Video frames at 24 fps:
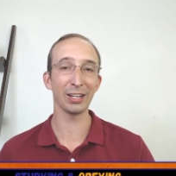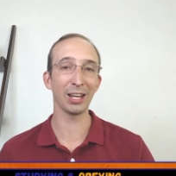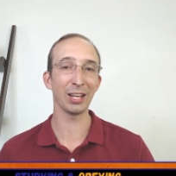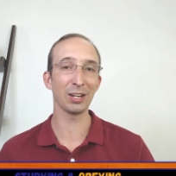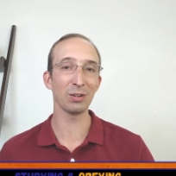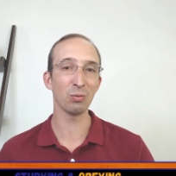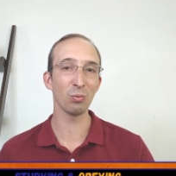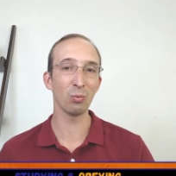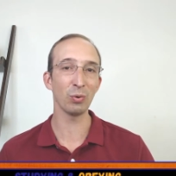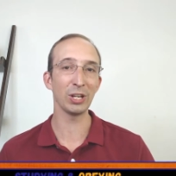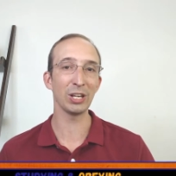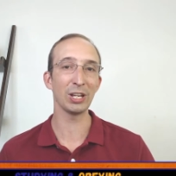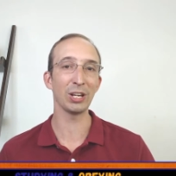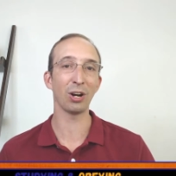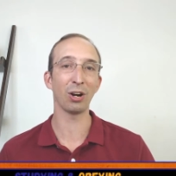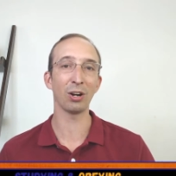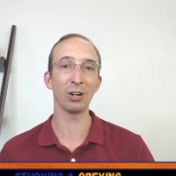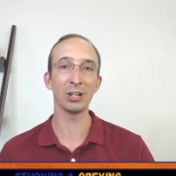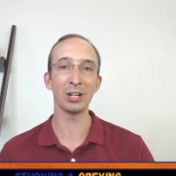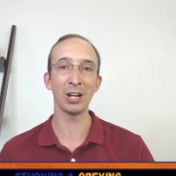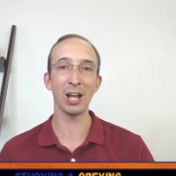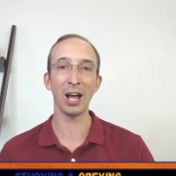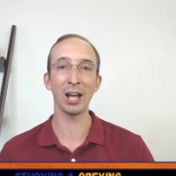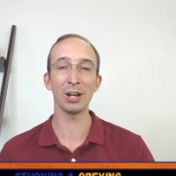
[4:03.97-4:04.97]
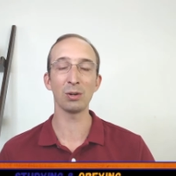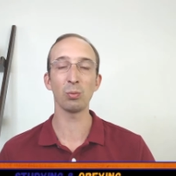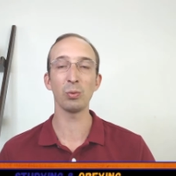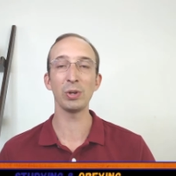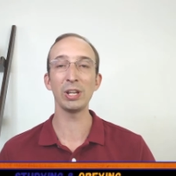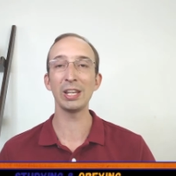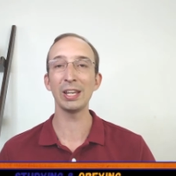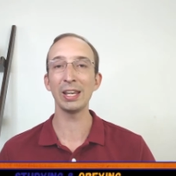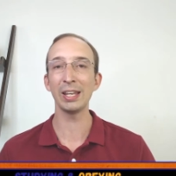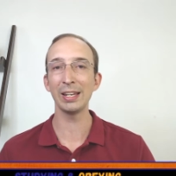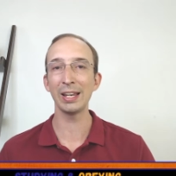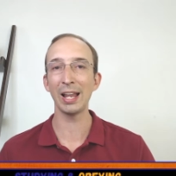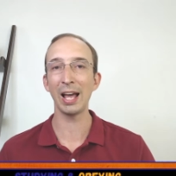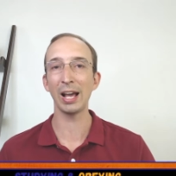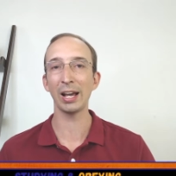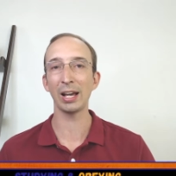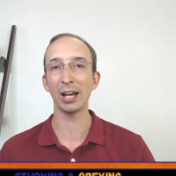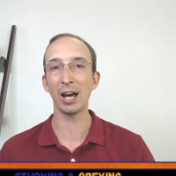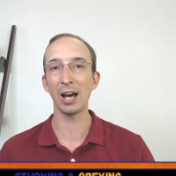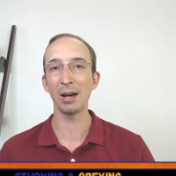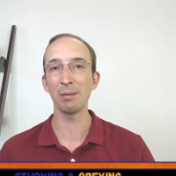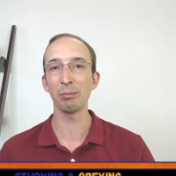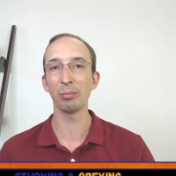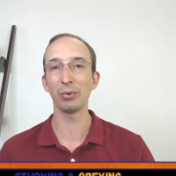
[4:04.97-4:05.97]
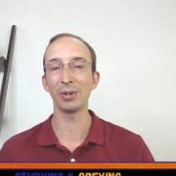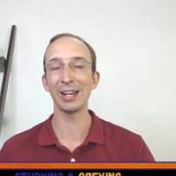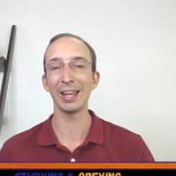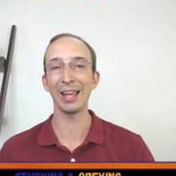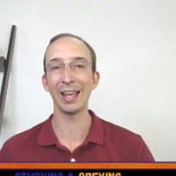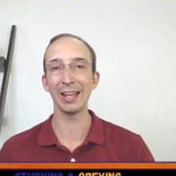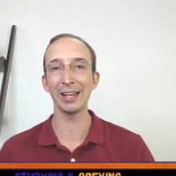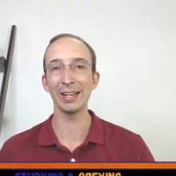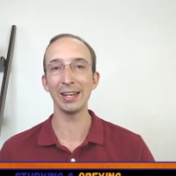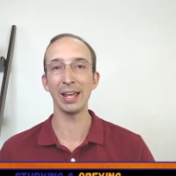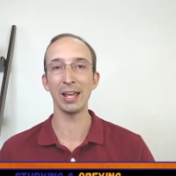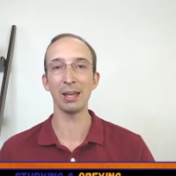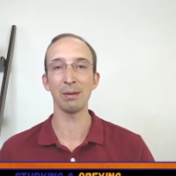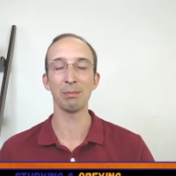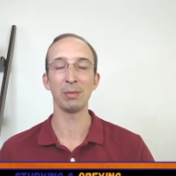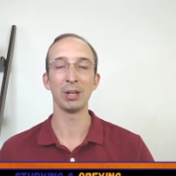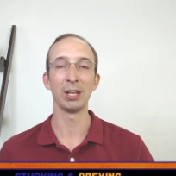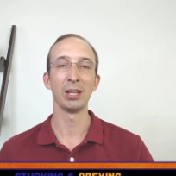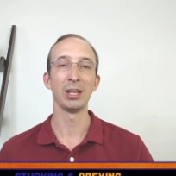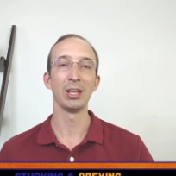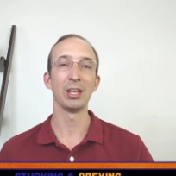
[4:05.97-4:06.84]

and we are not. We cannot comprehend Him.